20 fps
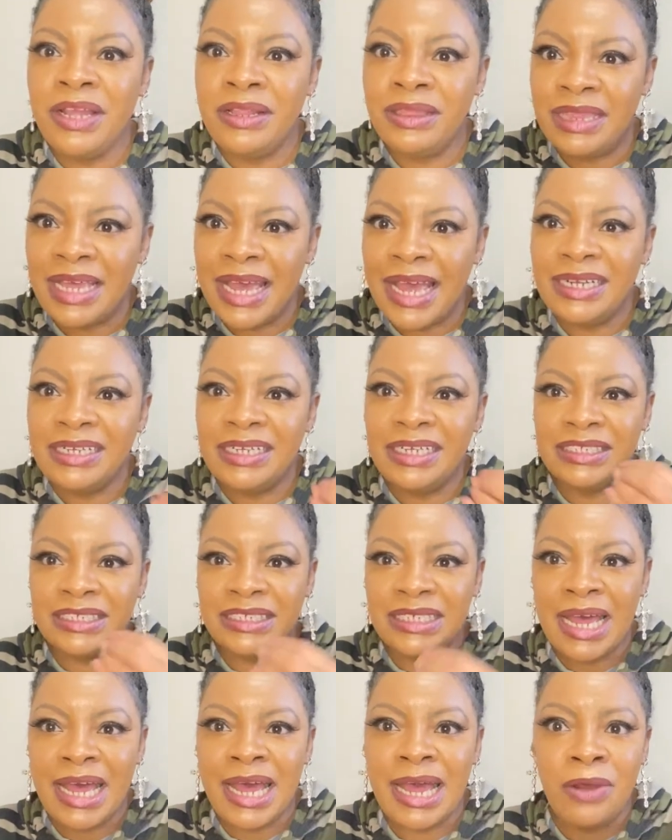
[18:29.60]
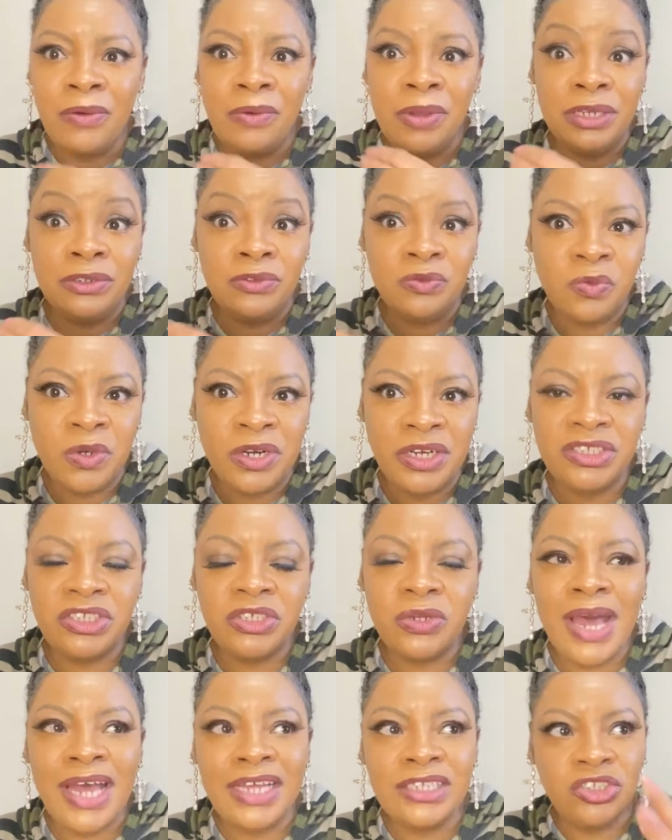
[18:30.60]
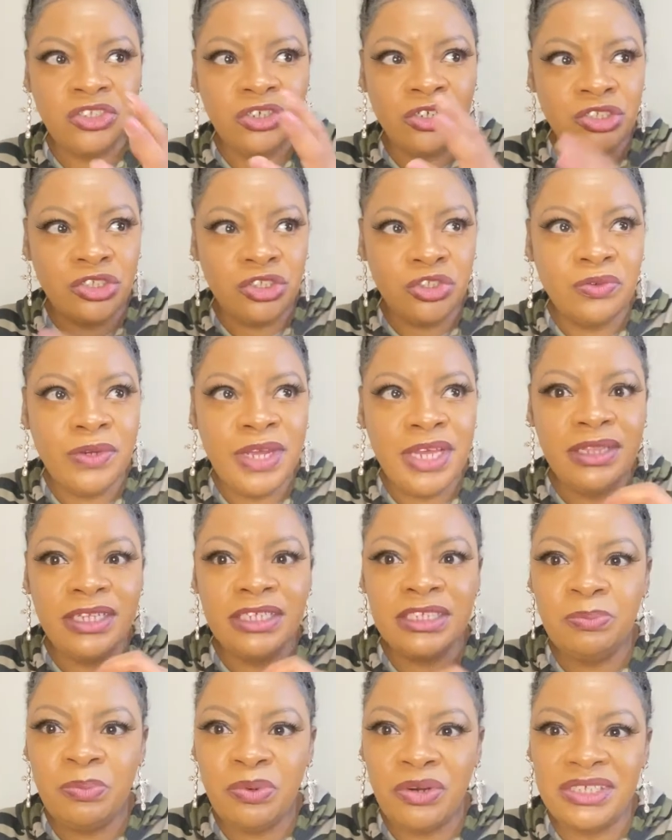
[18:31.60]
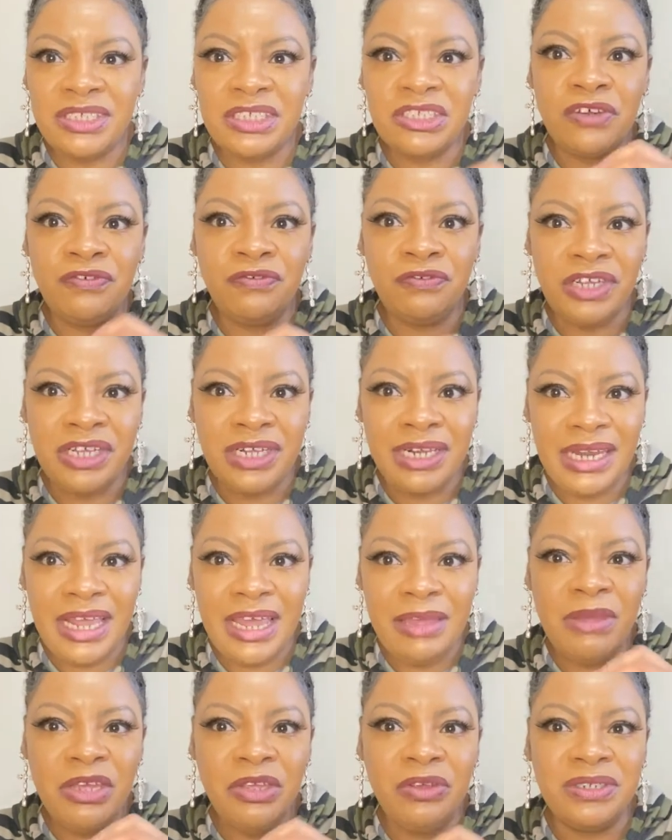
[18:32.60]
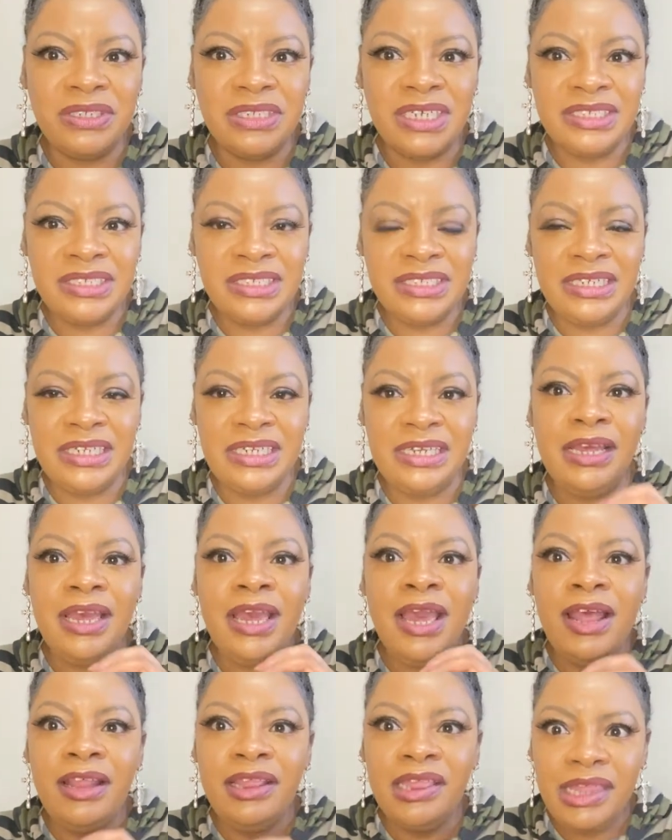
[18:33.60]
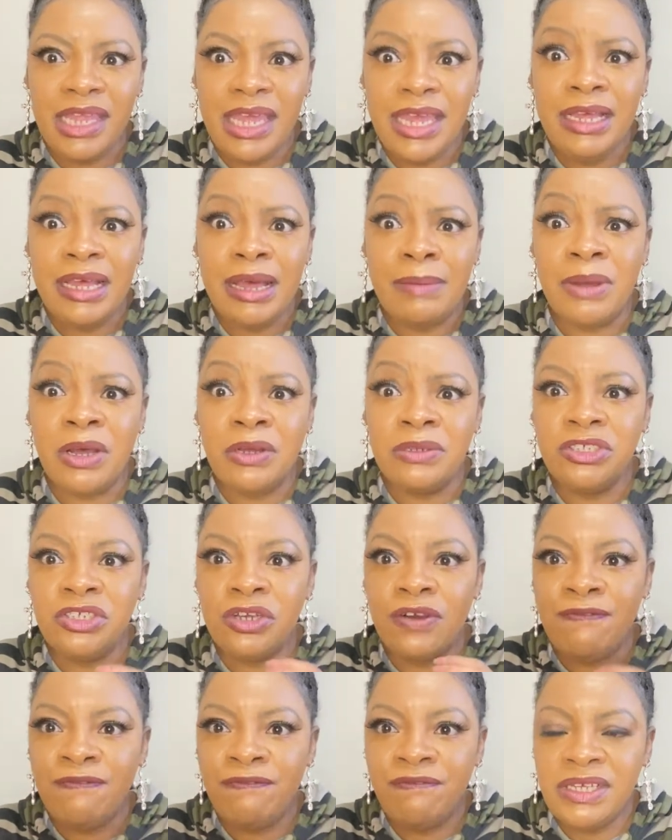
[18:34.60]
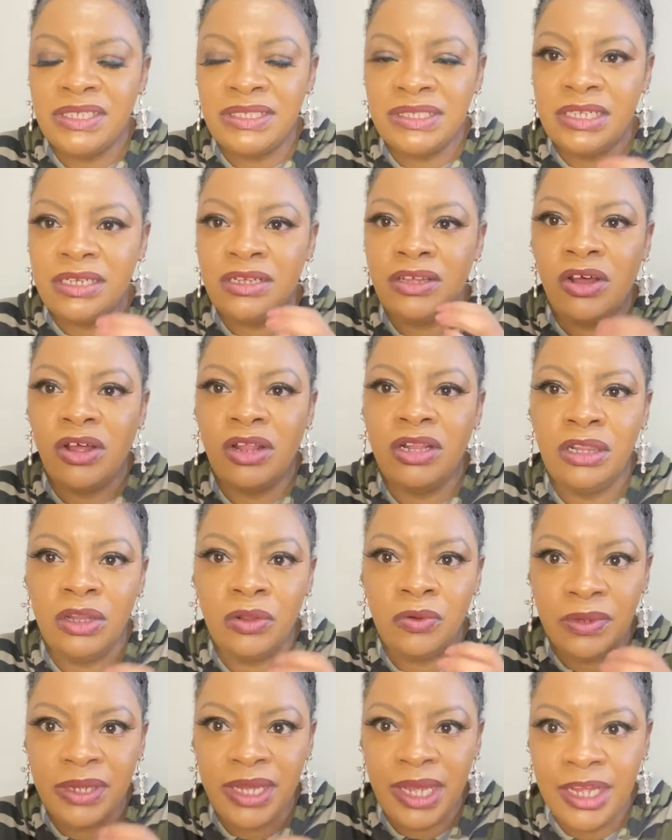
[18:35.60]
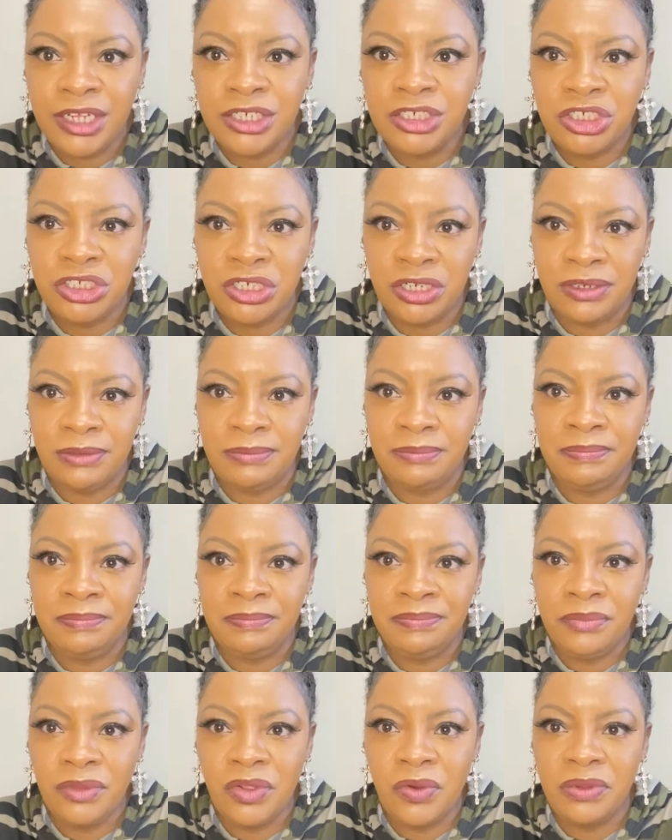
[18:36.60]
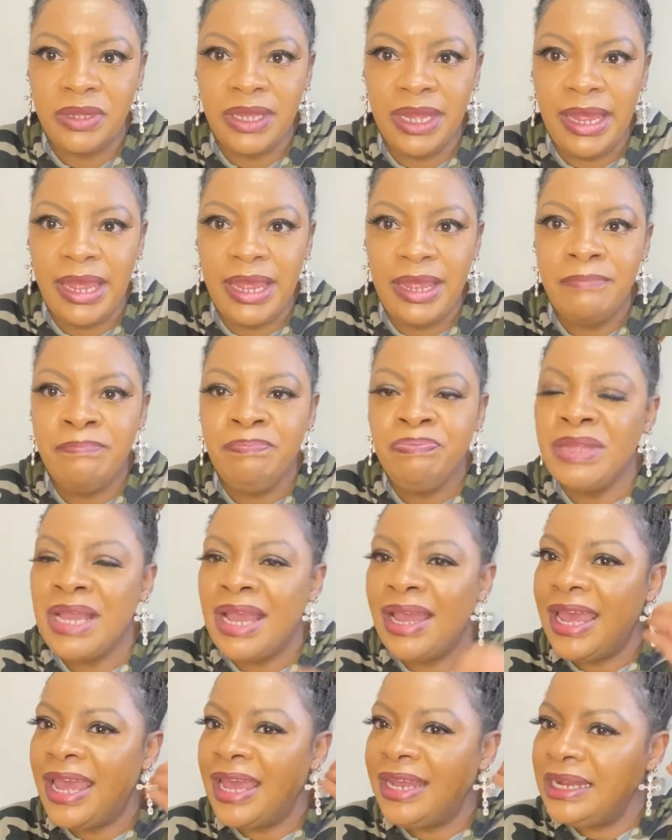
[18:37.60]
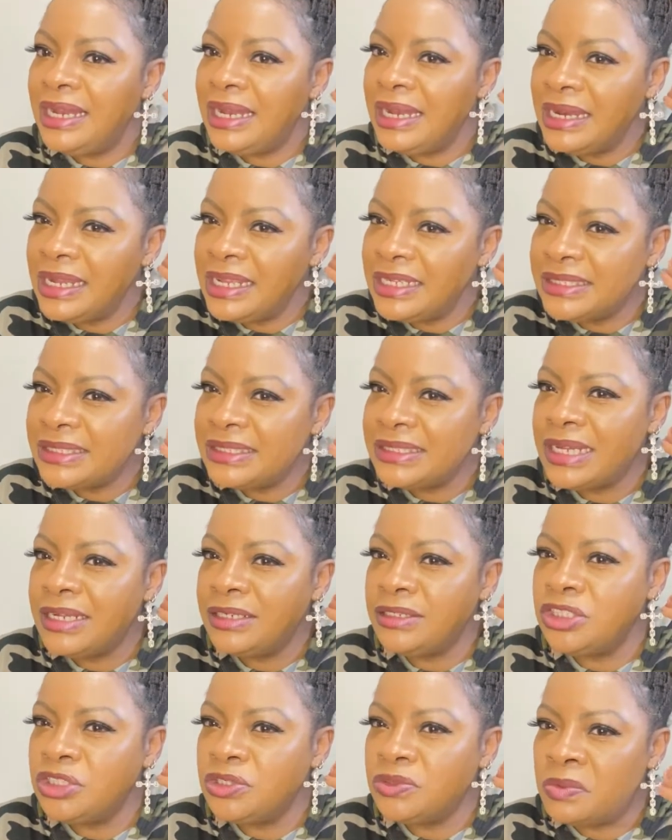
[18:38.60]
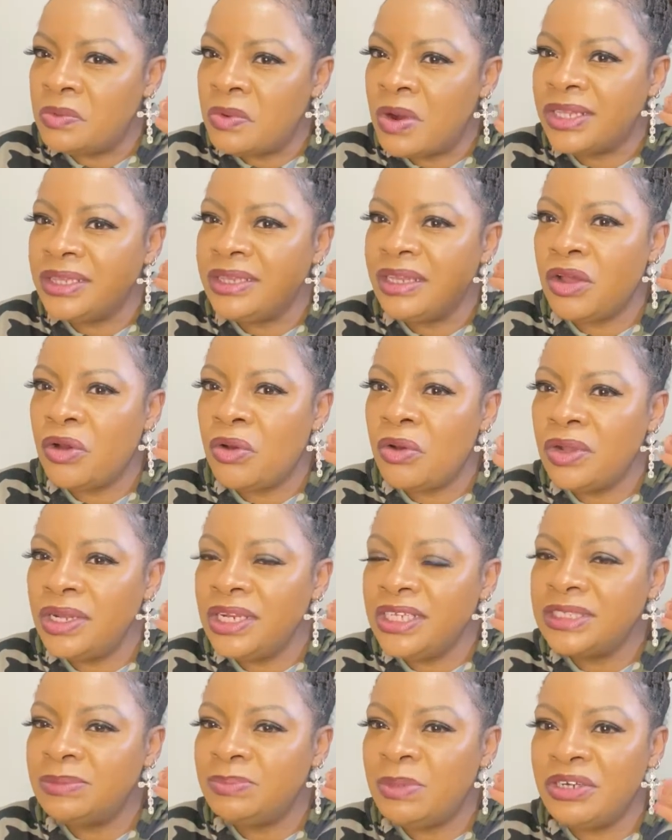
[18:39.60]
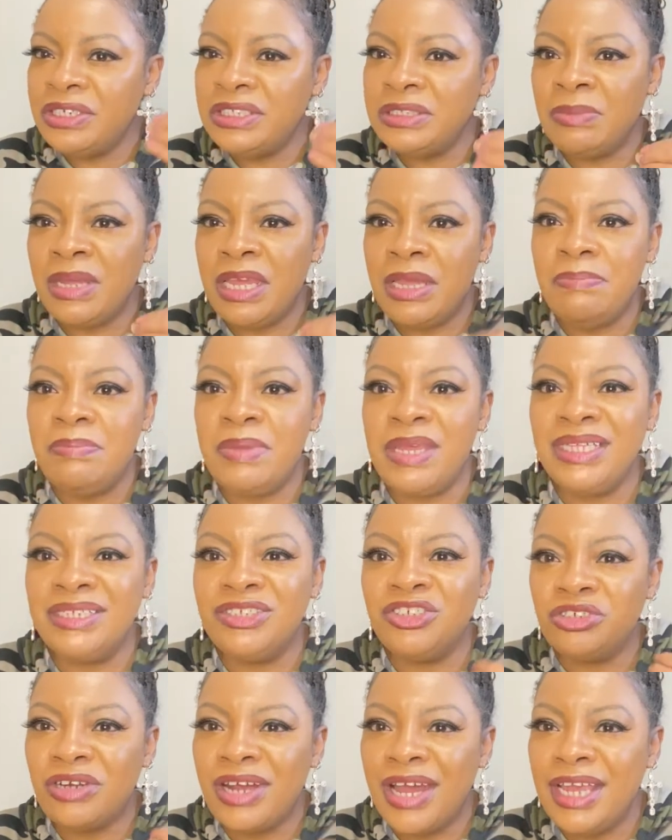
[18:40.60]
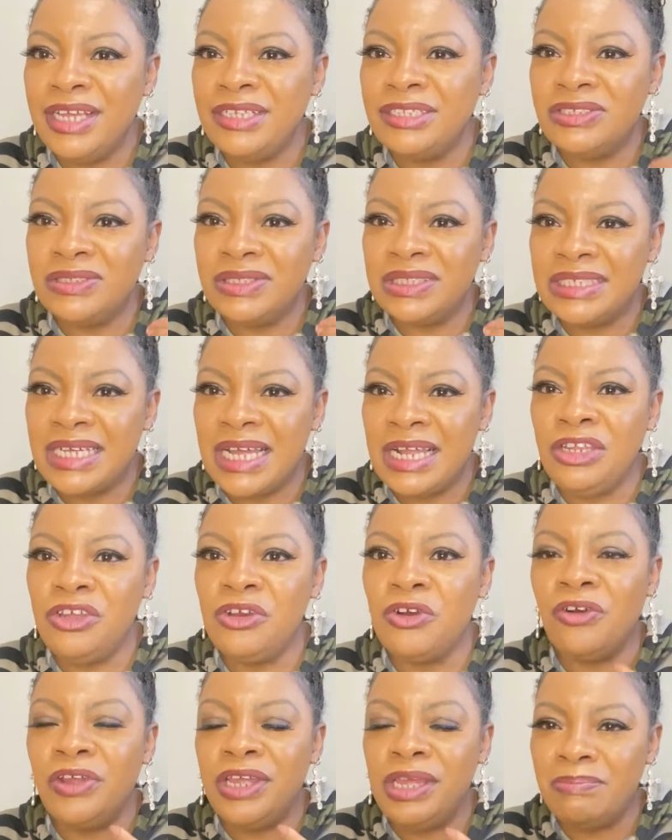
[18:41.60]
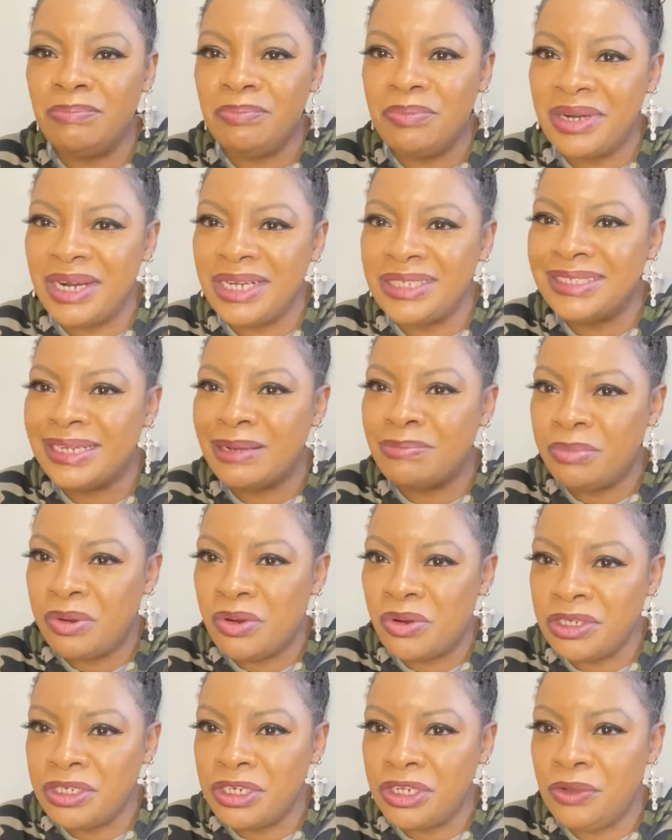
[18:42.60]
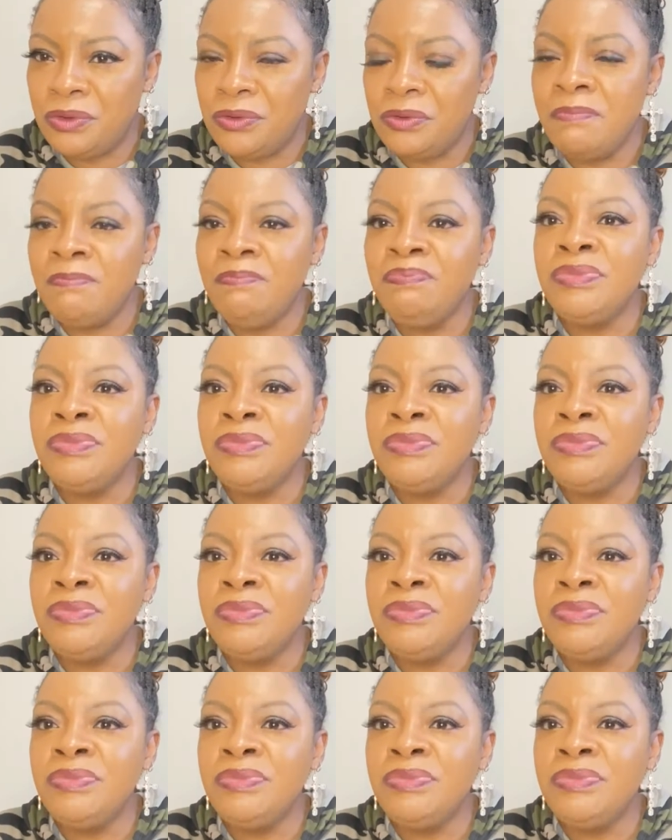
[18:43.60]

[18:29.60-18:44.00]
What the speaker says: That is how it works. So as you're doing this process of reclaiming your destiny, think about your physical location, okay? And listen to what the Holy Spirit may be trying to tell you or impress upon you